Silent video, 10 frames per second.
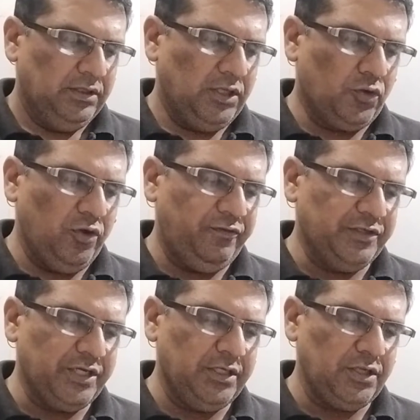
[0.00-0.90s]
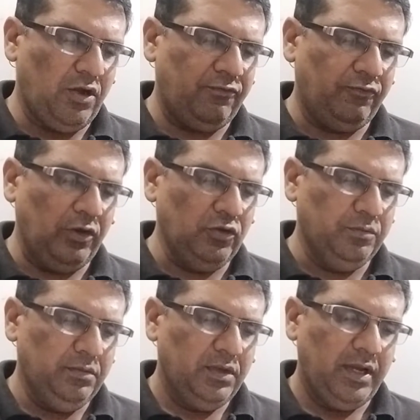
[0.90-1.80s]
The coefficient of
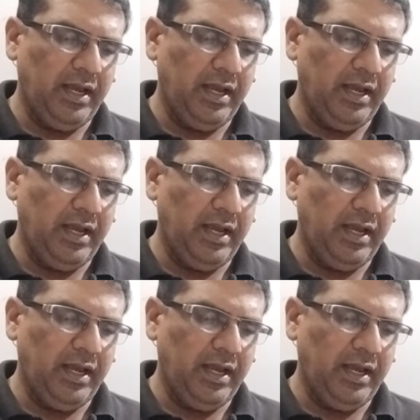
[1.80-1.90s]
volume